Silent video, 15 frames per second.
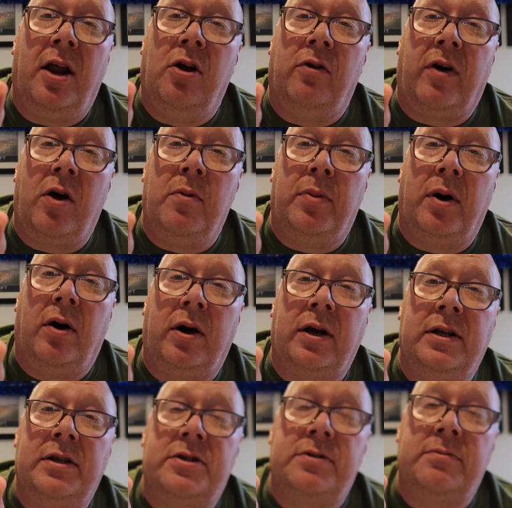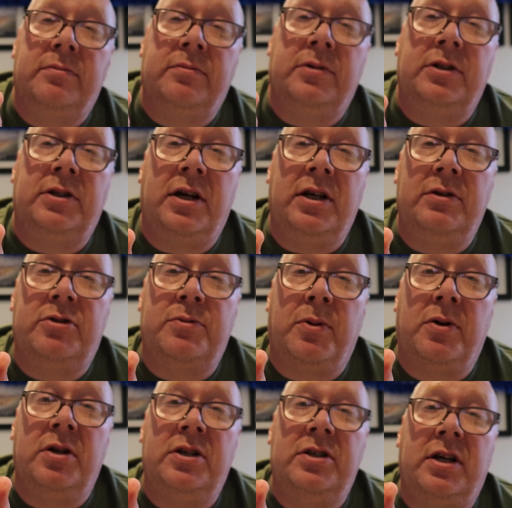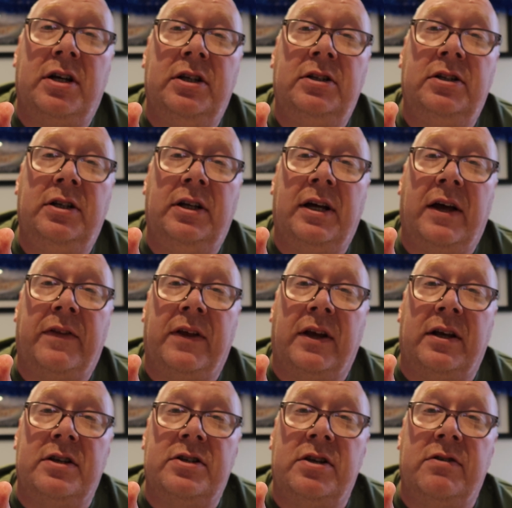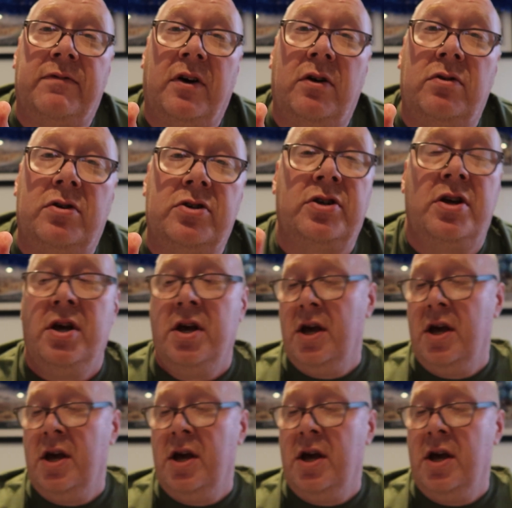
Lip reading: I love Own Bargains. Is that in spot? Is that in? Yeah, I think it's in focus.